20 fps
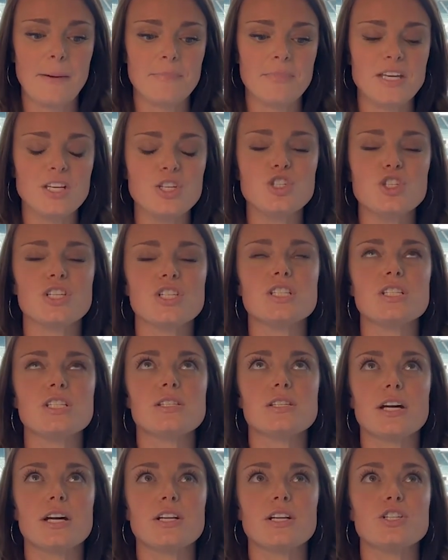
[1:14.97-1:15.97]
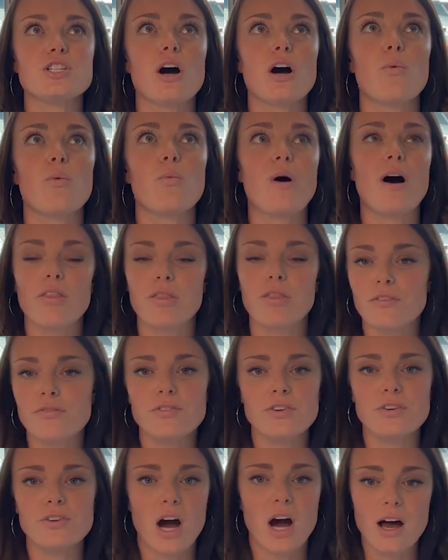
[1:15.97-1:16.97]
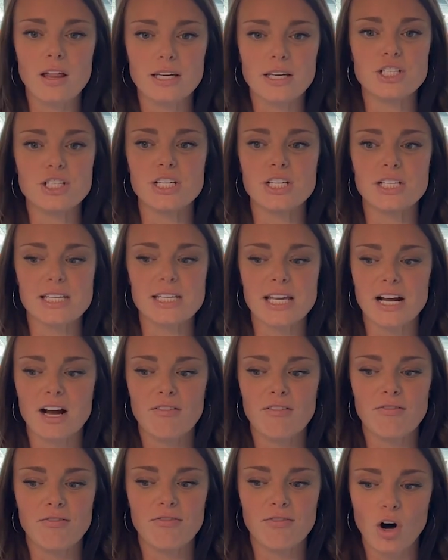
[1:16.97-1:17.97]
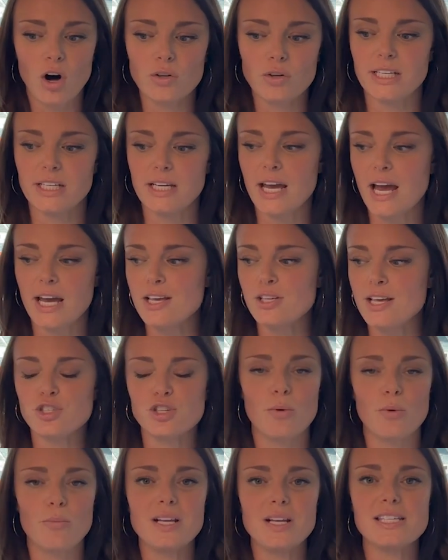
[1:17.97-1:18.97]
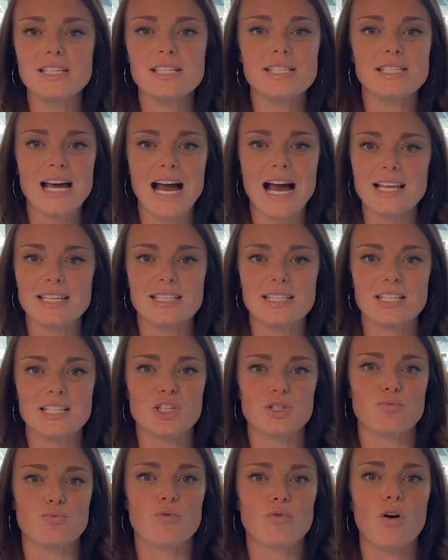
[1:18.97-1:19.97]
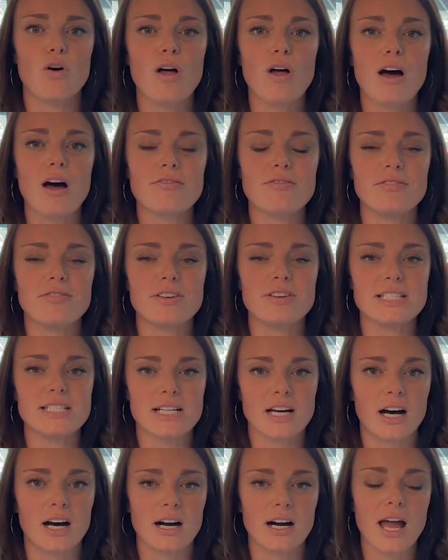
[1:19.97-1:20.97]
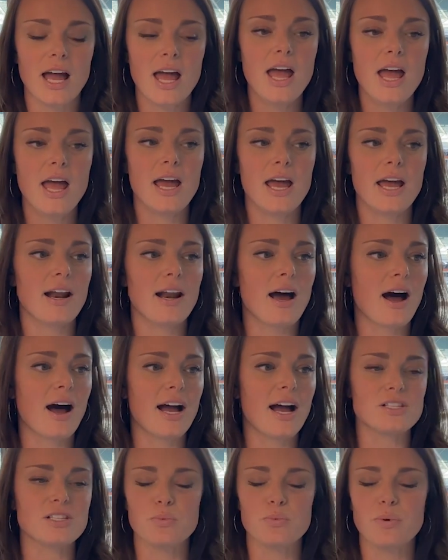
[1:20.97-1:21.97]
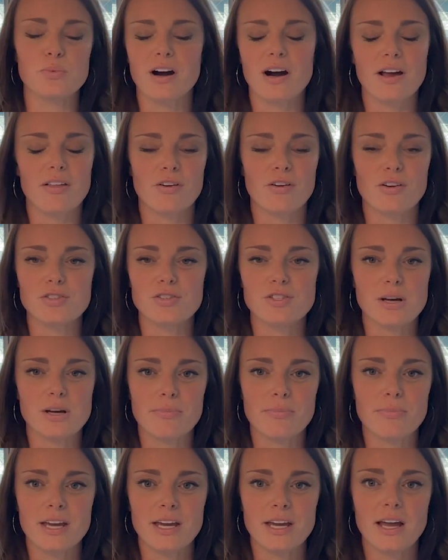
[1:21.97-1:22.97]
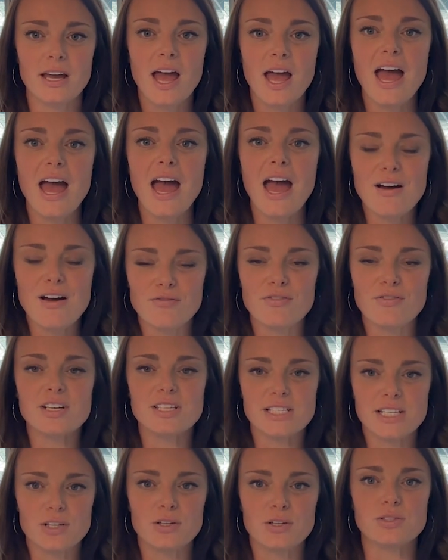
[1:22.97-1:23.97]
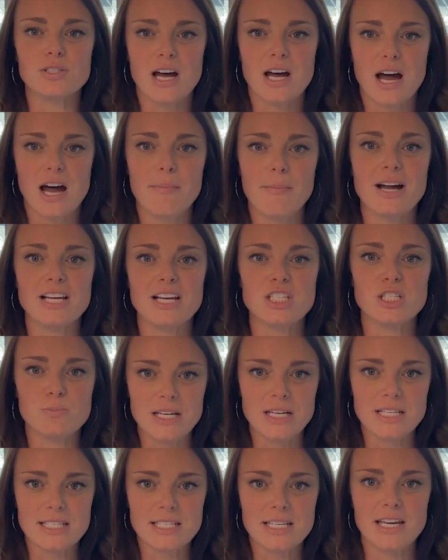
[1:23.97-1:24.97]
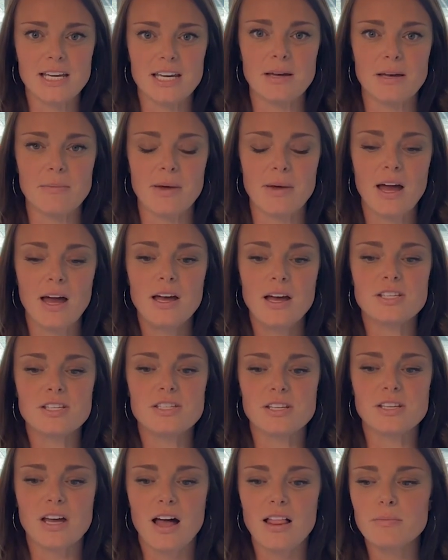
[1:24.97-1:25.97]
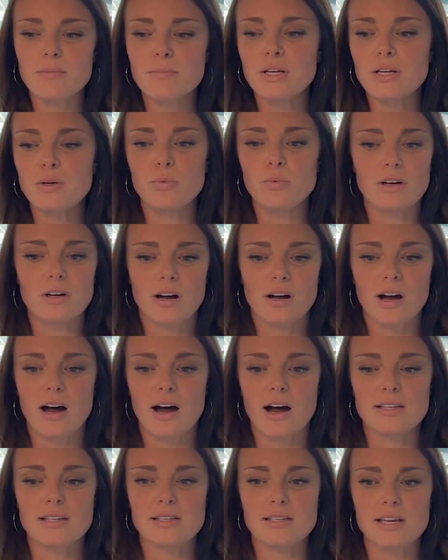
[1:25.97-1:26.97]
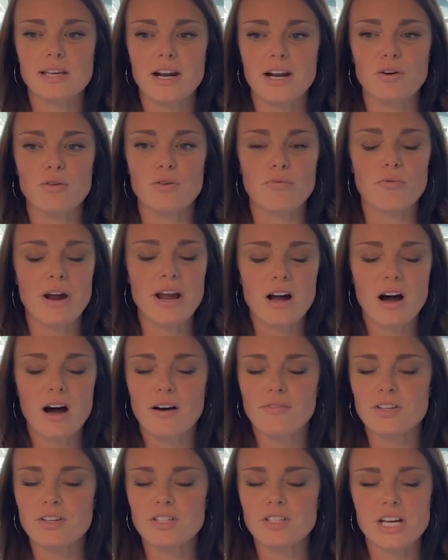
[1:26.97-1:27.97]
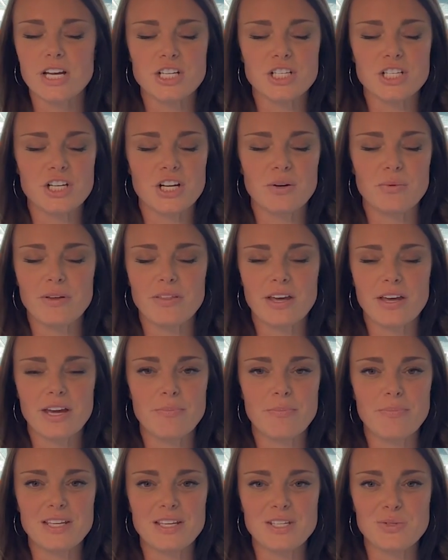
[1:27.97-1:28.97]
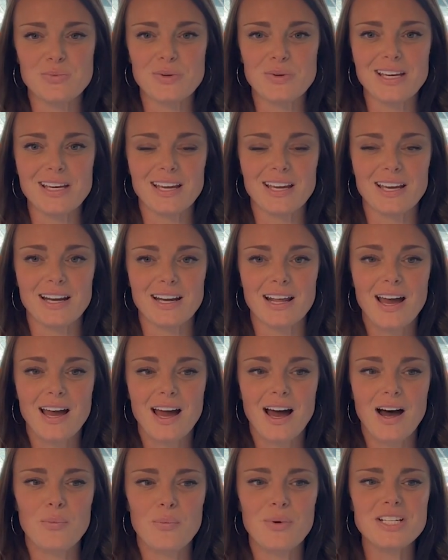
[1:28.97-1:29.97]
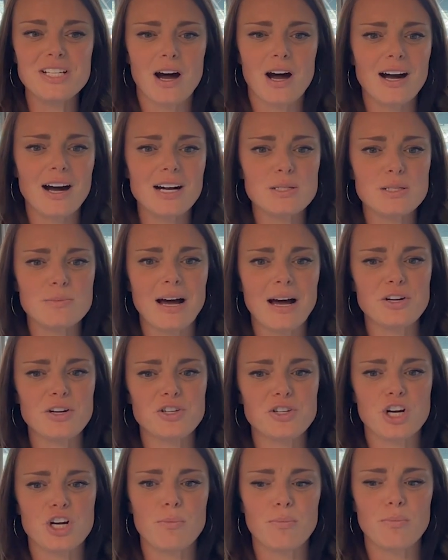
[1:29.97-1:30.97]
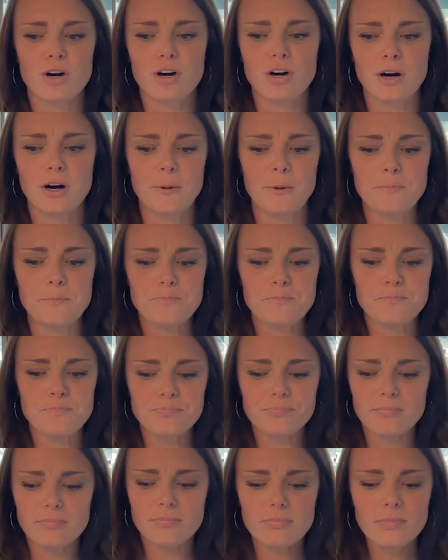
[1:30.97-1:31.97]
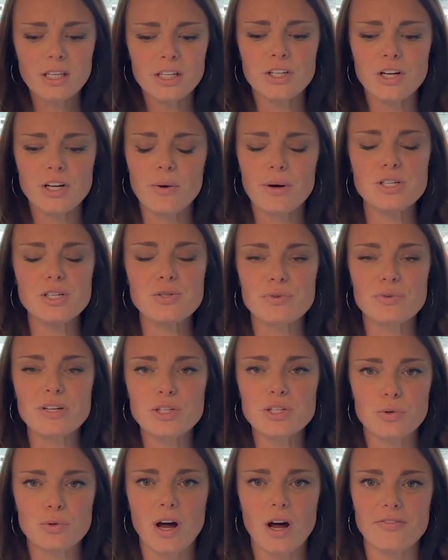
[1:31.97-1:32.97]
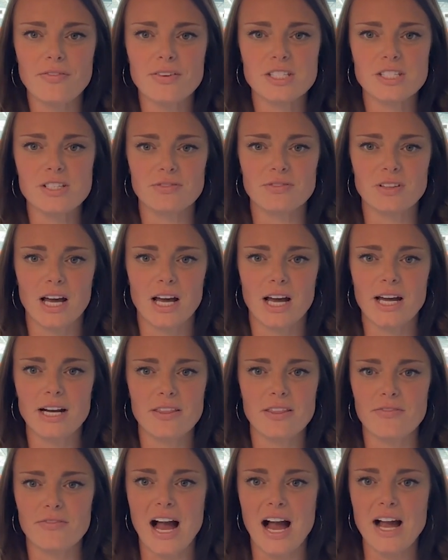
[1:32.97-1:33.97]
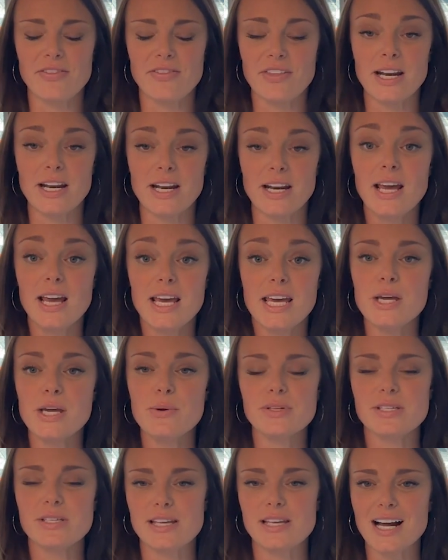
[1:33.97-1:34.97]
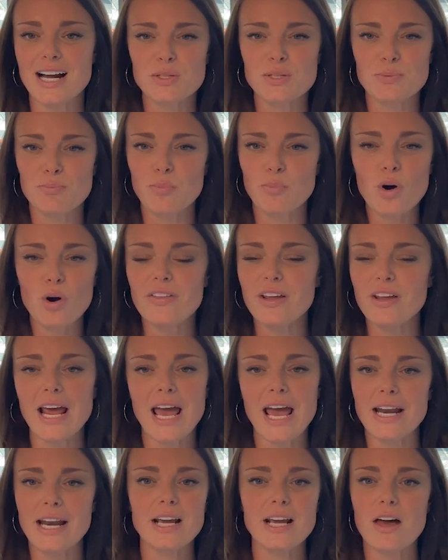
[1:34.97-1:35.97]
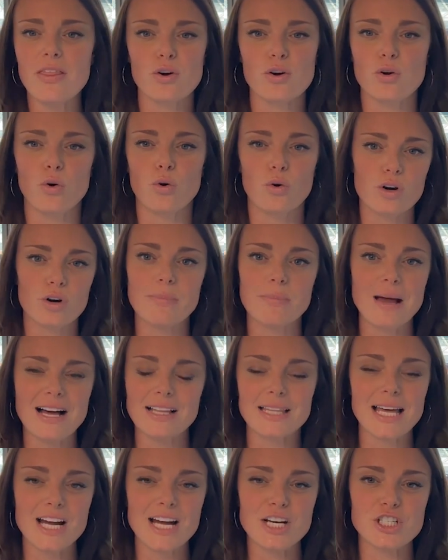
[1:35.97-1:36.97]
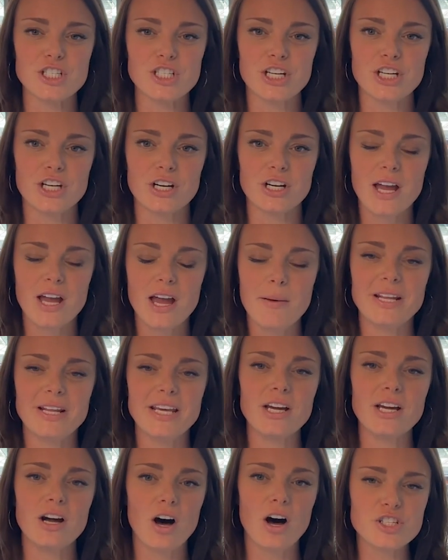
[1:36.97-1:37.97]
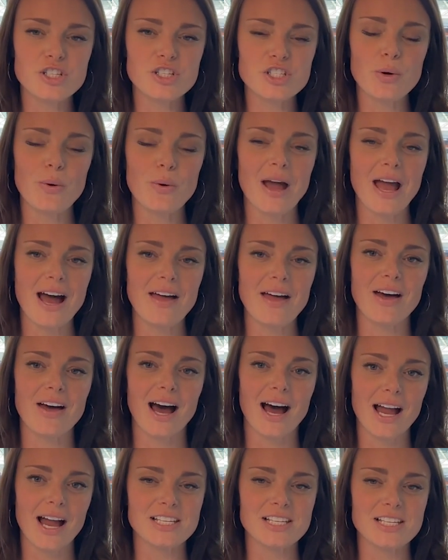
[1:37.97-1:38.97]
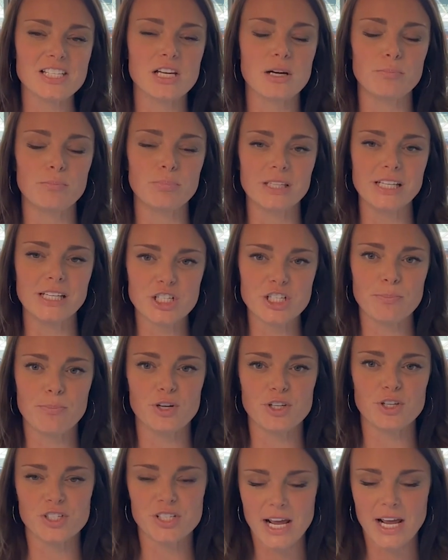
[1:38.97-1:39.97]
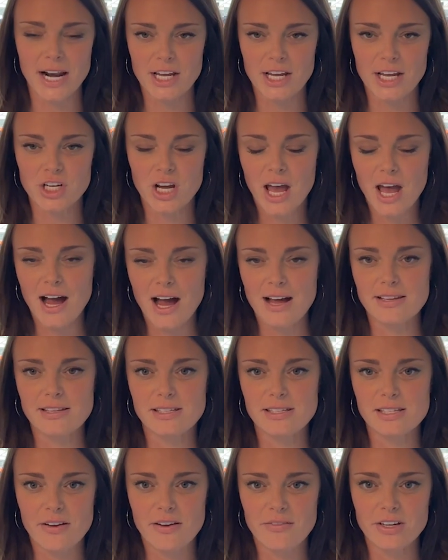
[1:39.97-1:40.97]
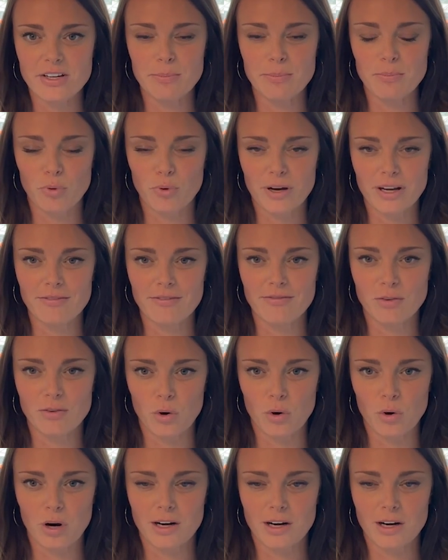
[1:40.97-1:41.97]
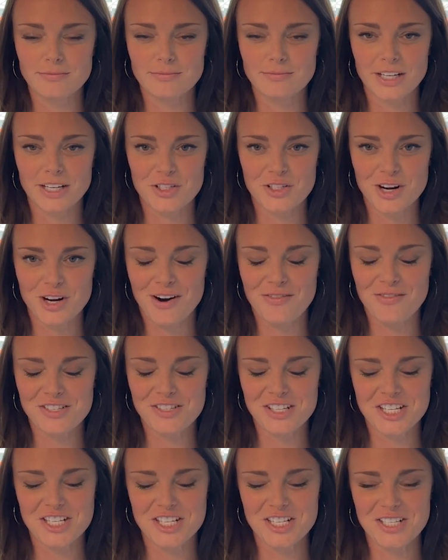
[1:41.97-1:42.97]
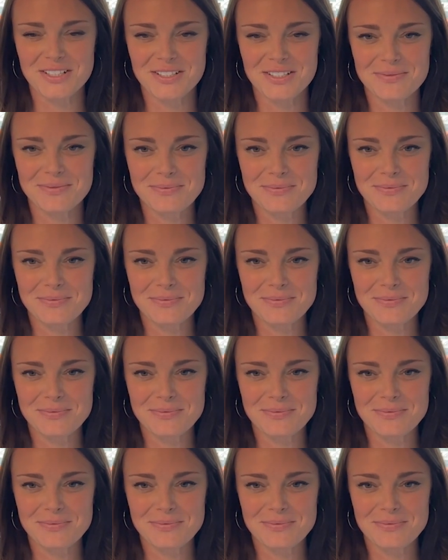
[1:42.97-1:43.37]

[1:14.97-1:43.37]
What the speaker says: He's just such a wealth of knowledge. He's like a vault. He has so many stats that just roll off of his tongue. And I swear I learn something every single time I speak to him. Solomon Wilcots had a great conversation with him this week, and we talked about Joe Burrow, you know, his retooled offensive line and the fact that he was sacked more than any other quarterback last year, but he also had the highest completion percentage at 70.4. Here's our conversation.